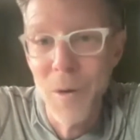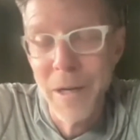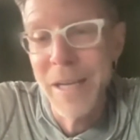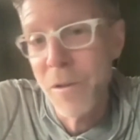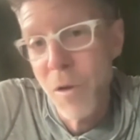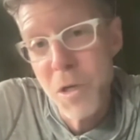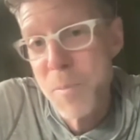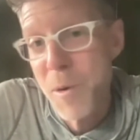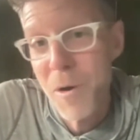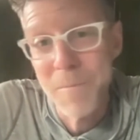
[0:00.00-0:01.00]
And in
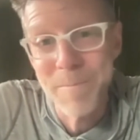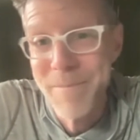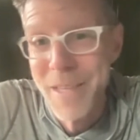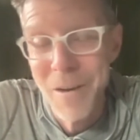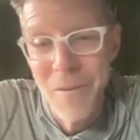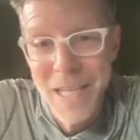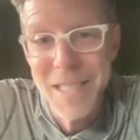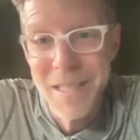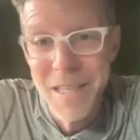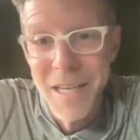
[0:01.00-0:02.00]
large part, that's